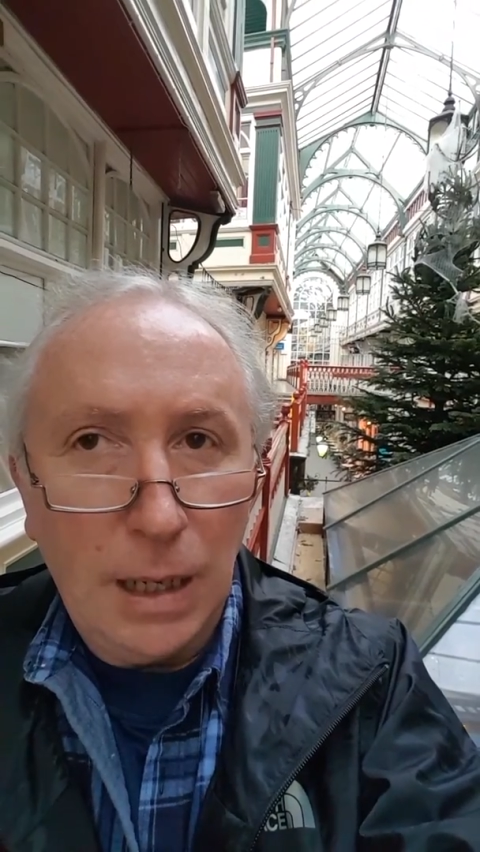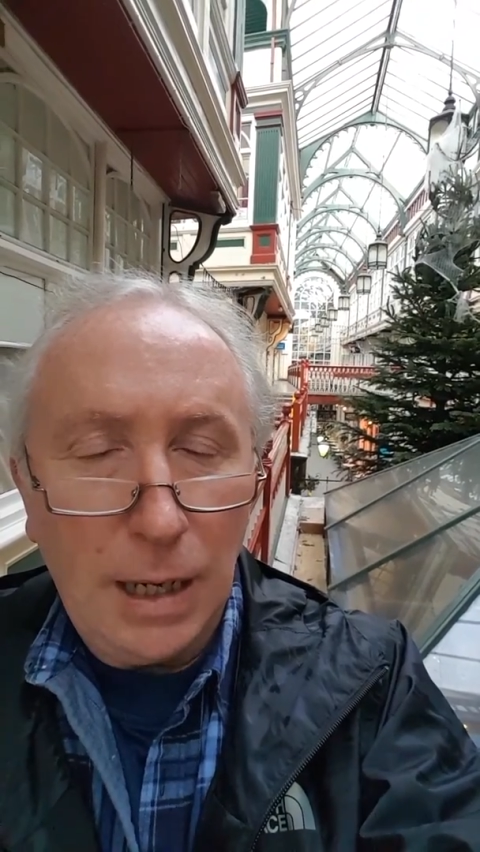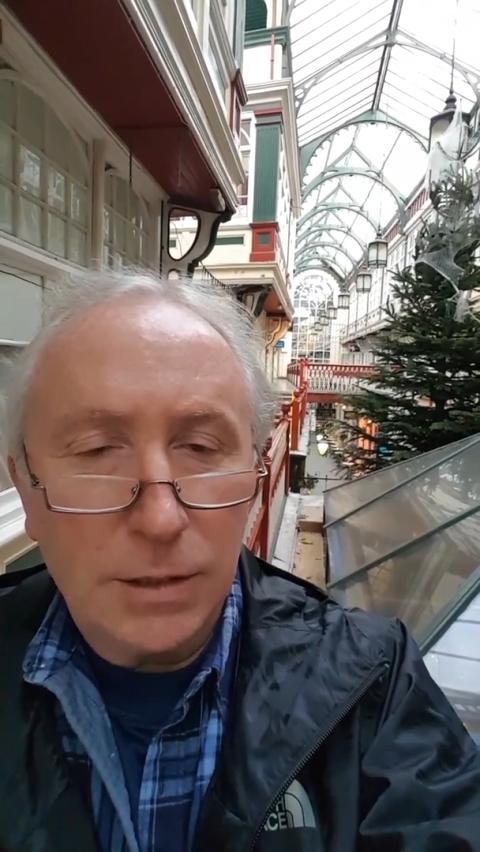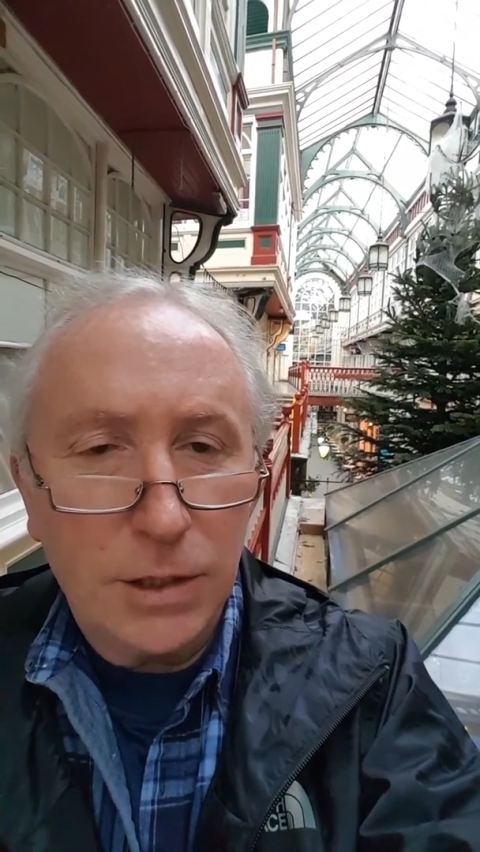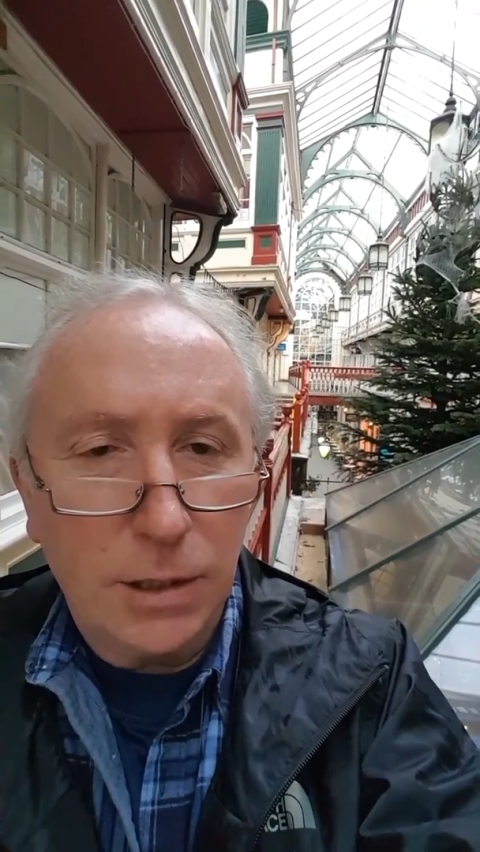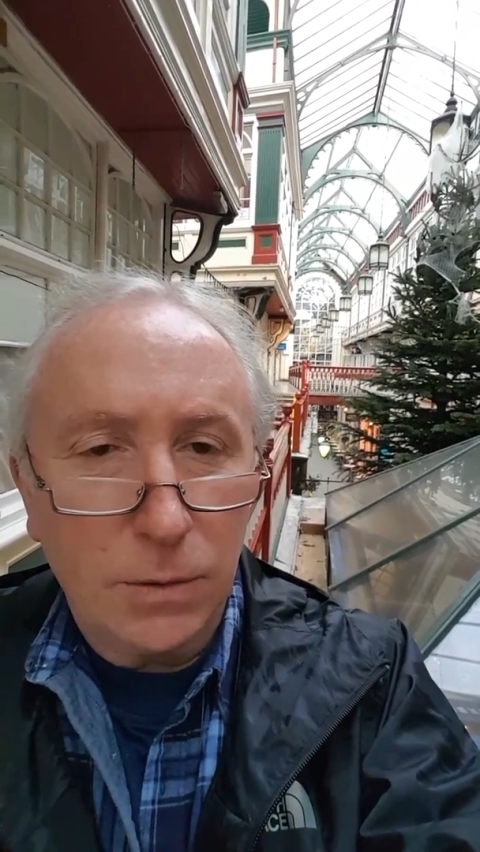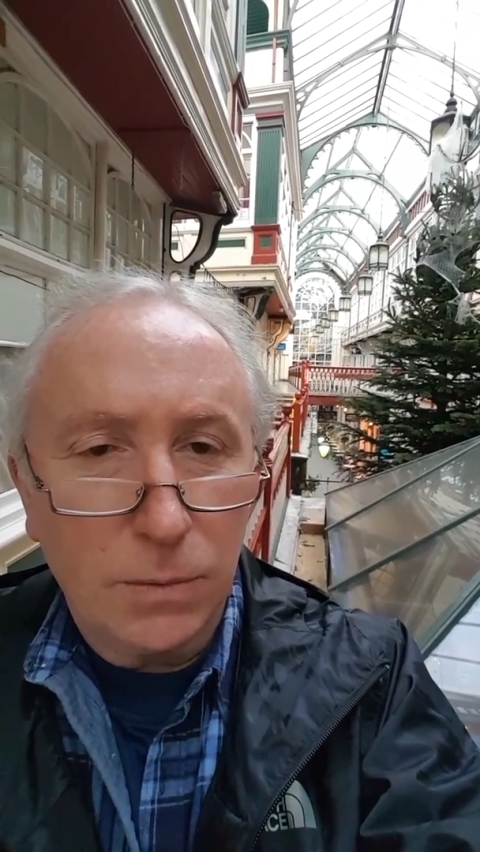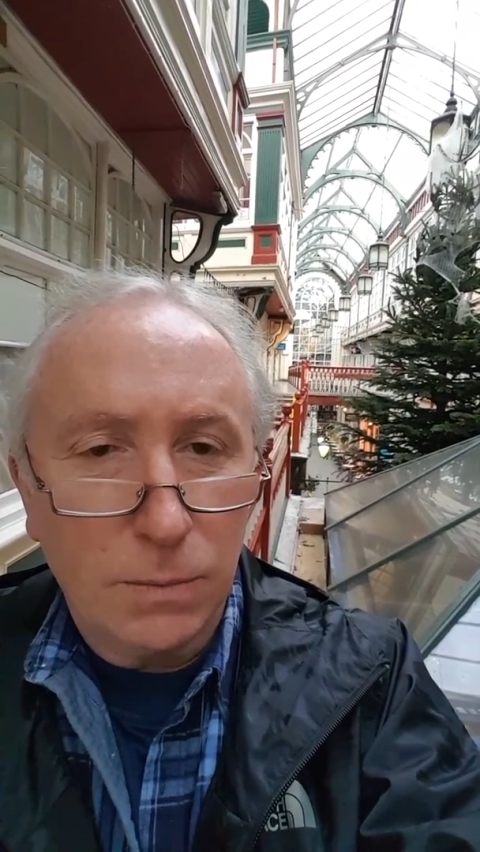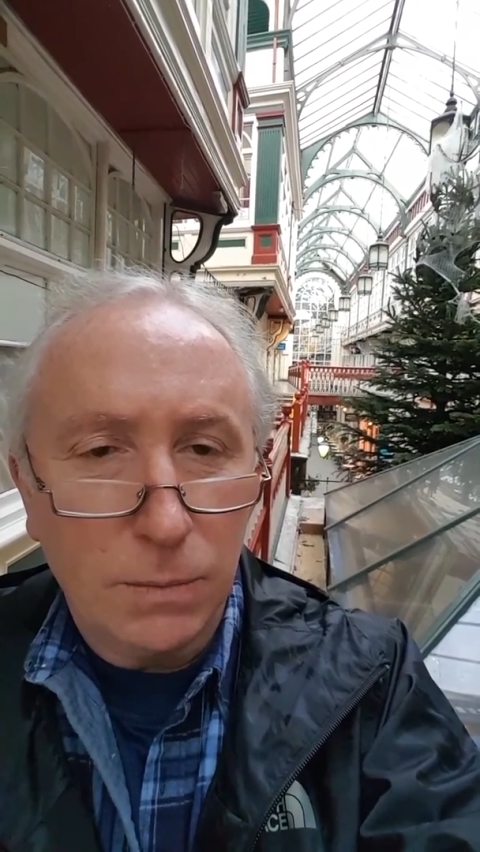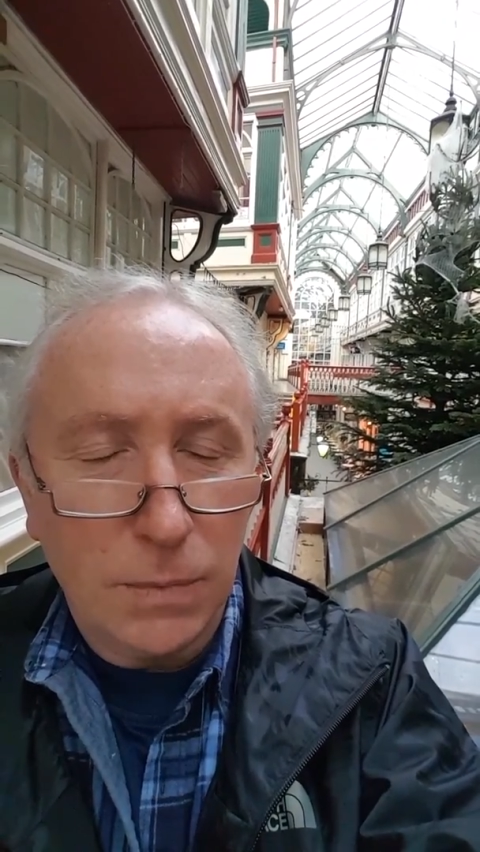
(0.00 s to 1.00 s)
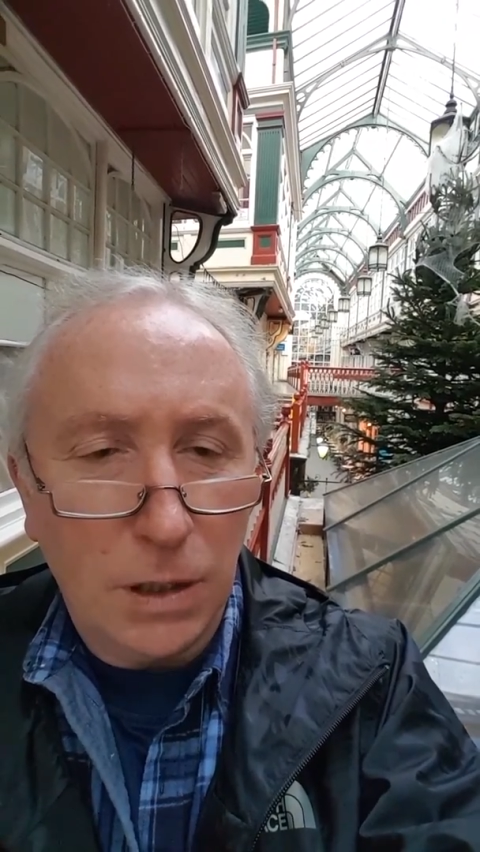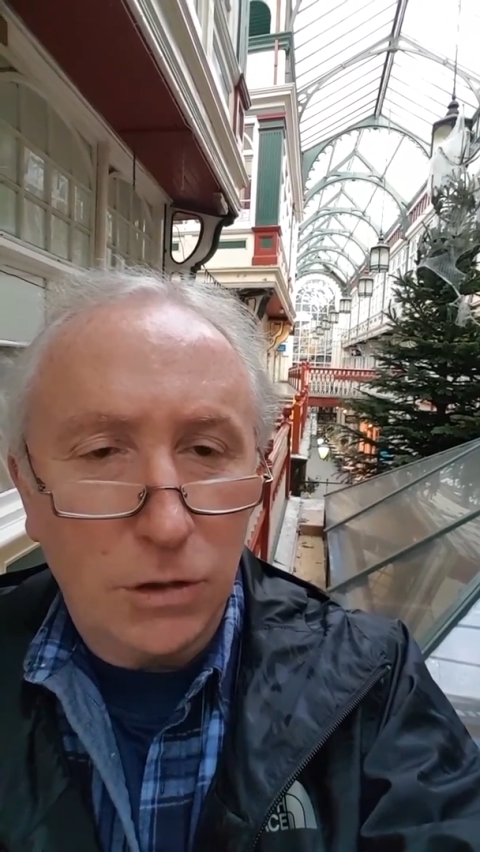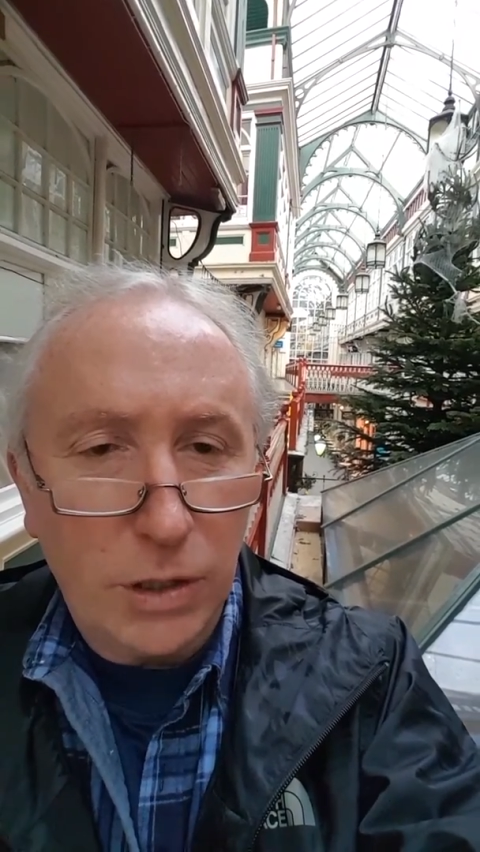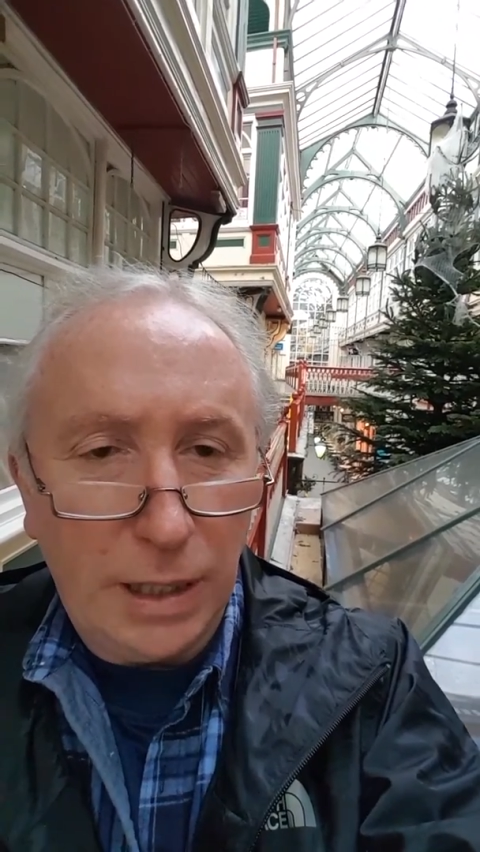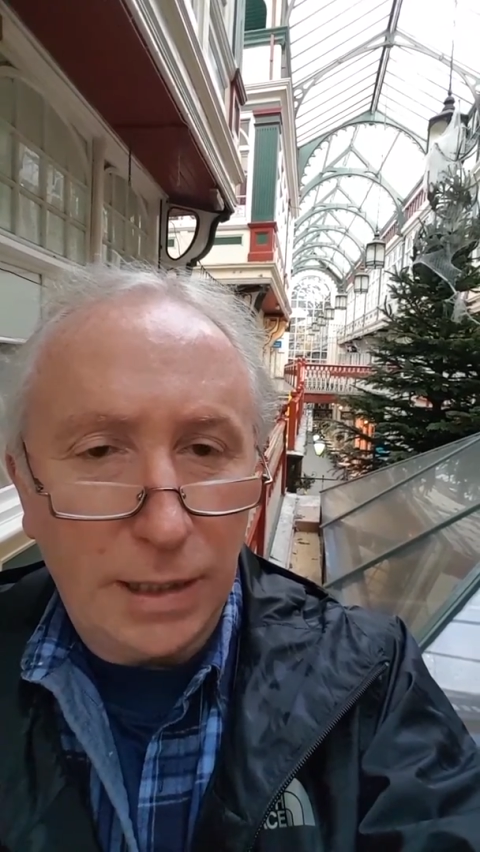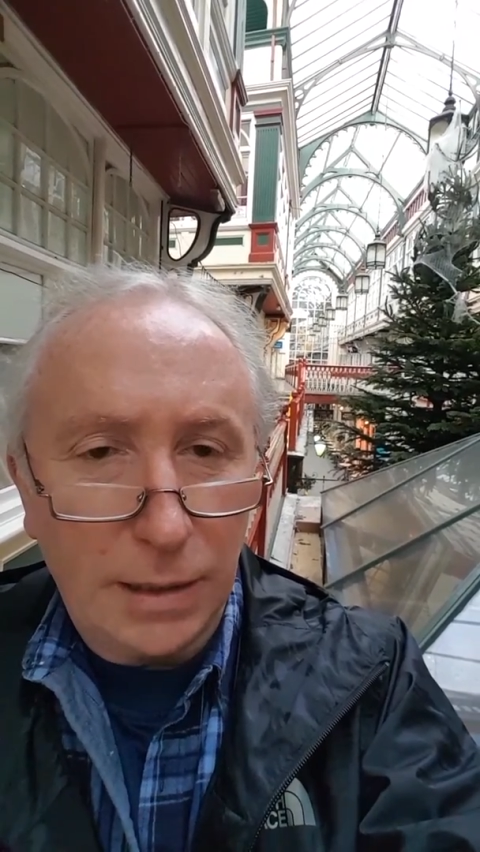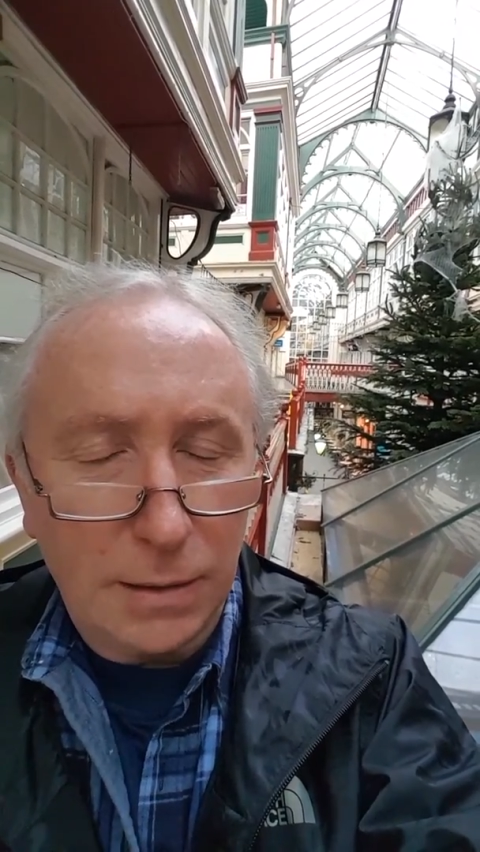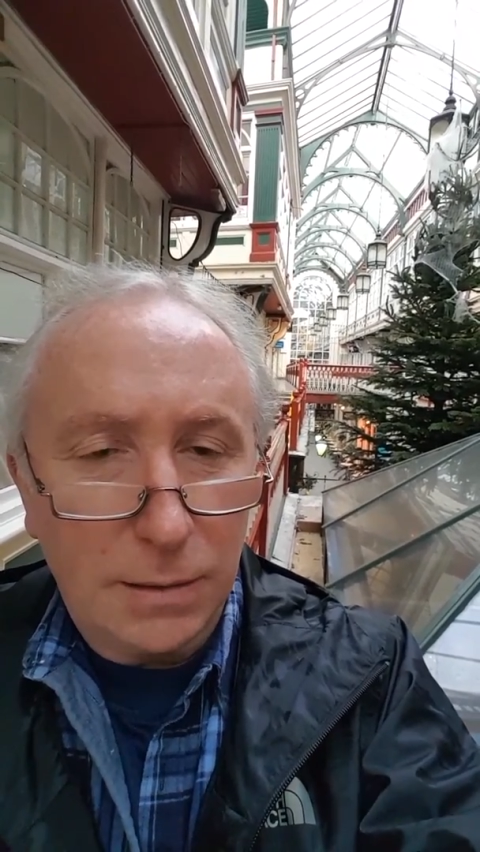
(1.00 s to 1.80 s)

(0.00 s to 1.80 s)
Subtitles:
And so logically